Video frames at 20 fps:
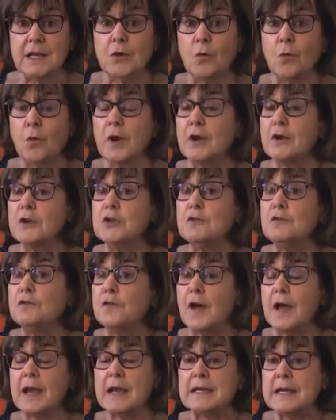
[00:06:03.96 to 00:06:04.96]
where you
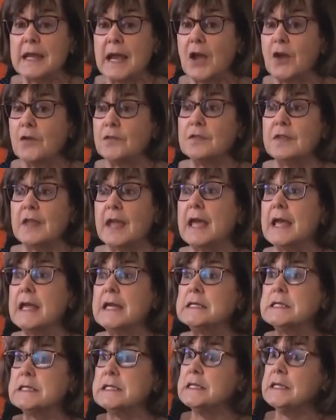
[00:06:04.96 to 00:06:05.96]
find out
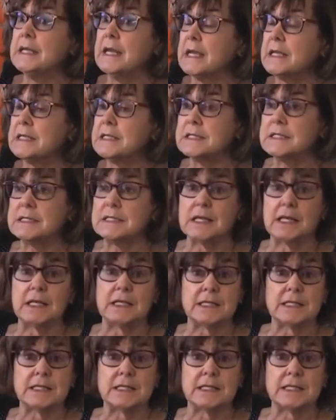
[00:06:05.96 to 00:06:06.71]
that, yes,